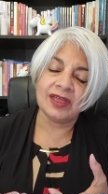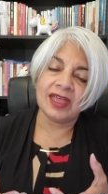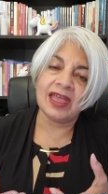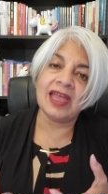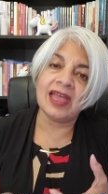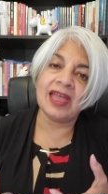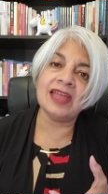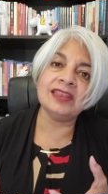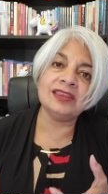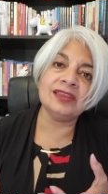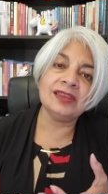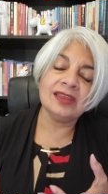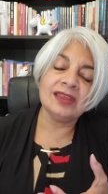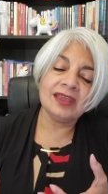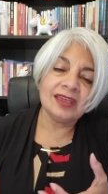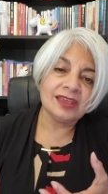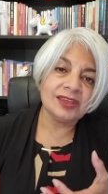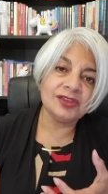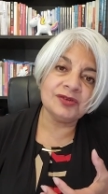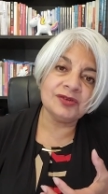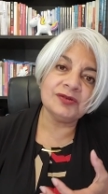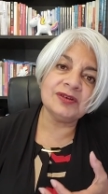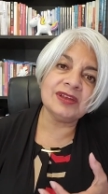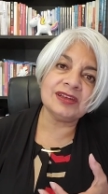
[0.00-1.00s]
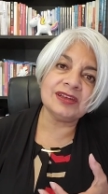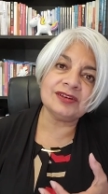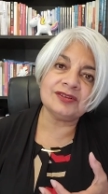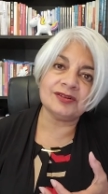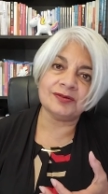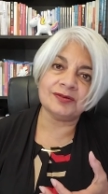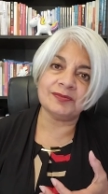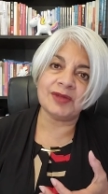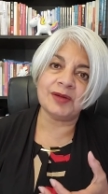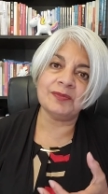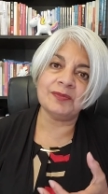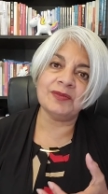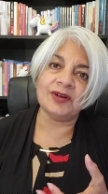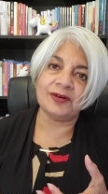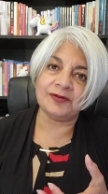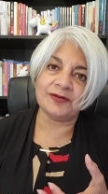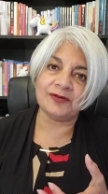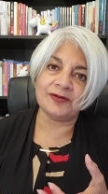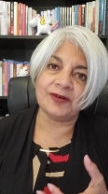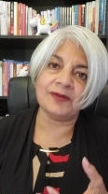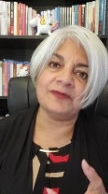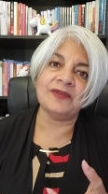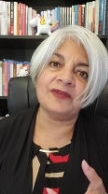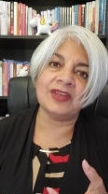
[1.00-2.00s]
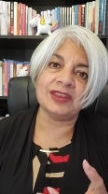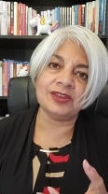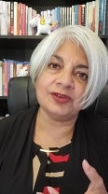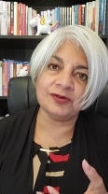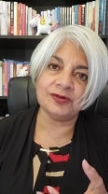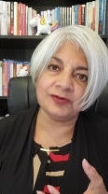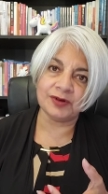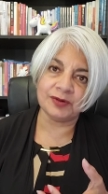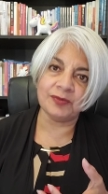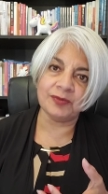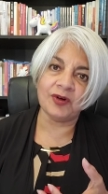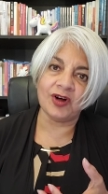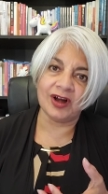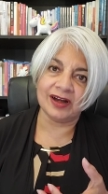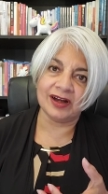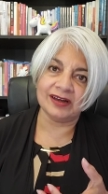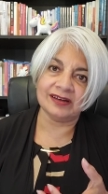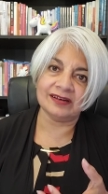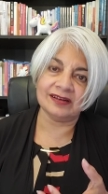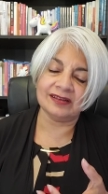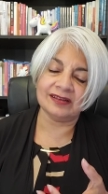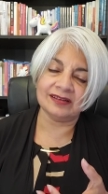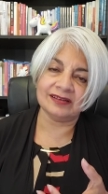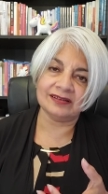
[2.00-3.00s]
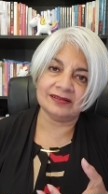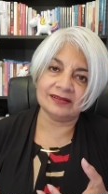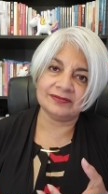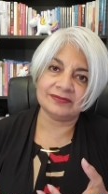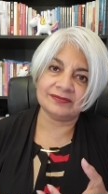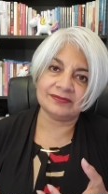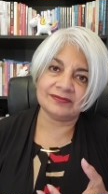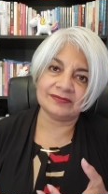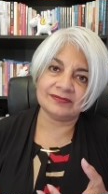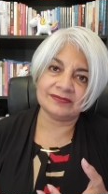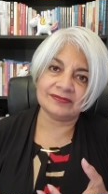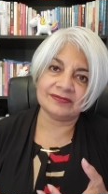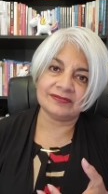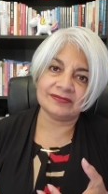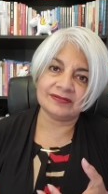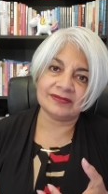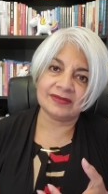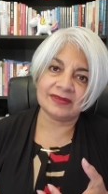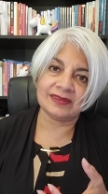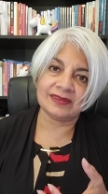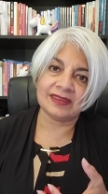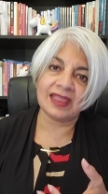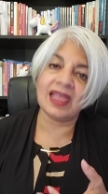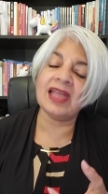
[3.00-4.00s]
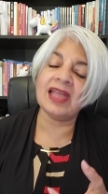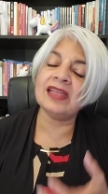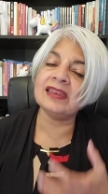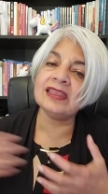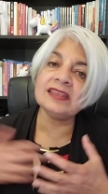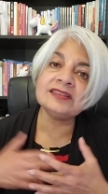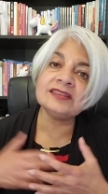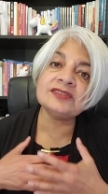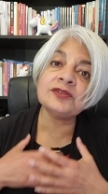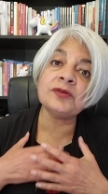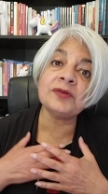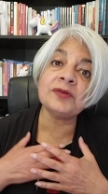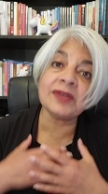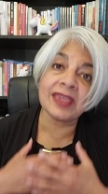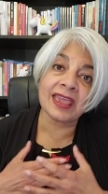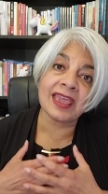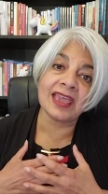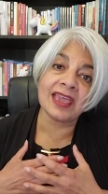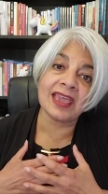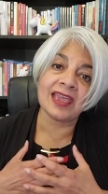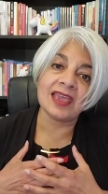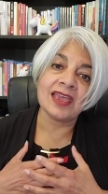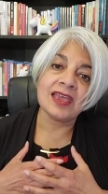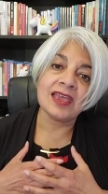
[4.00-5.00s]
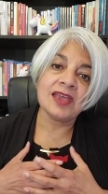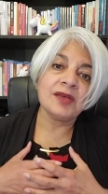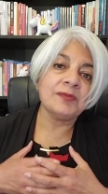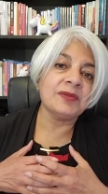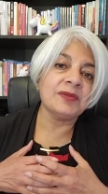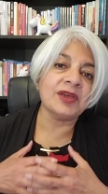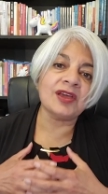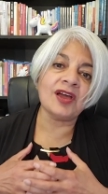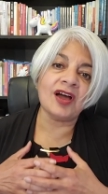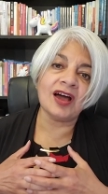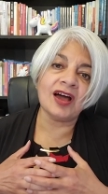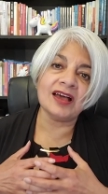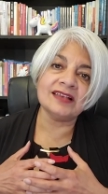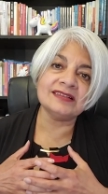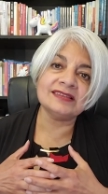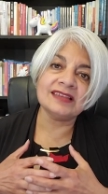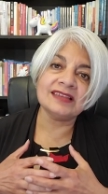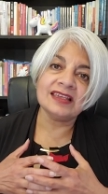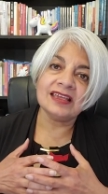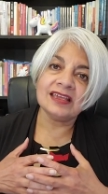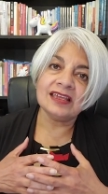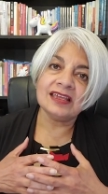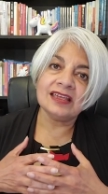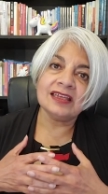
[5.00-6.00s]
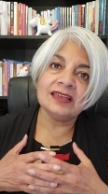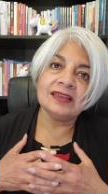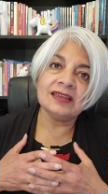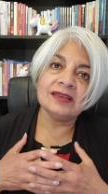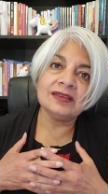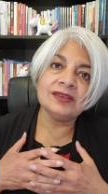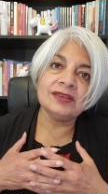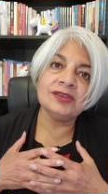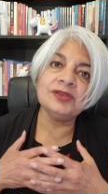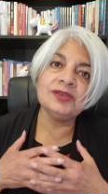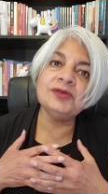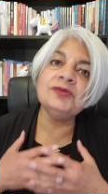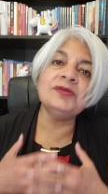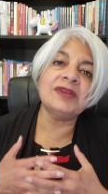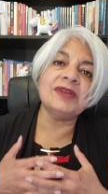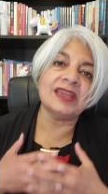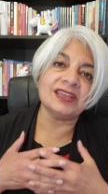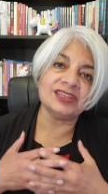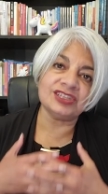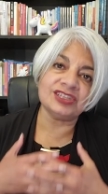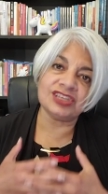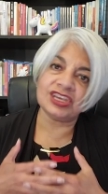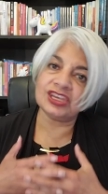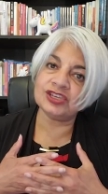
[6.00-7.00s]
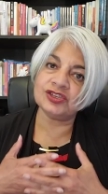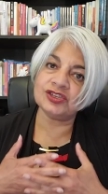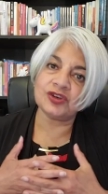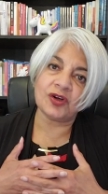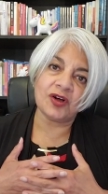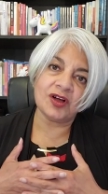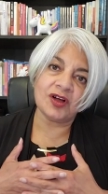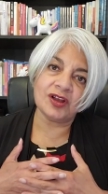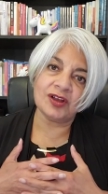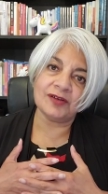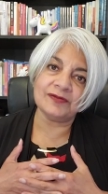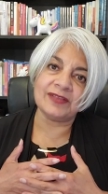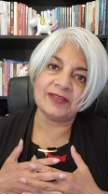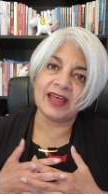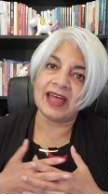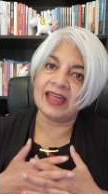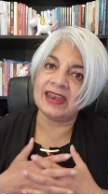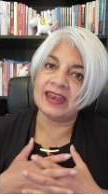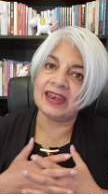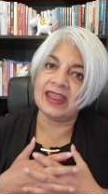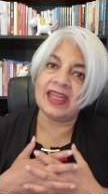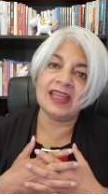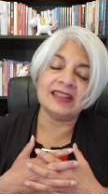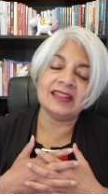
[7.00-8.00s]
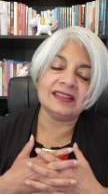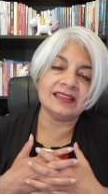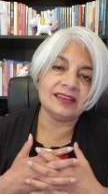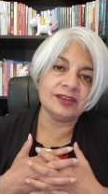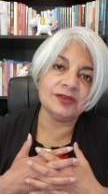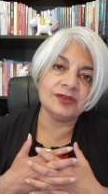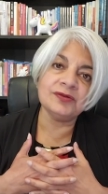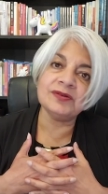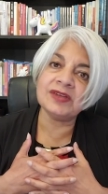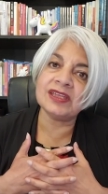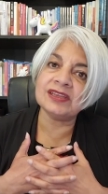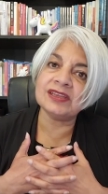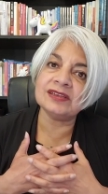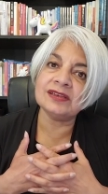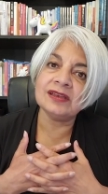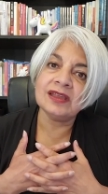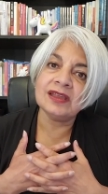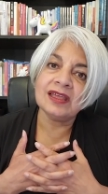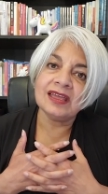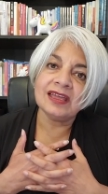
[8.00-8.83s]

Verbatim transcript: and you didn't remember from when you were born. And it's okay because you can change all of that and you can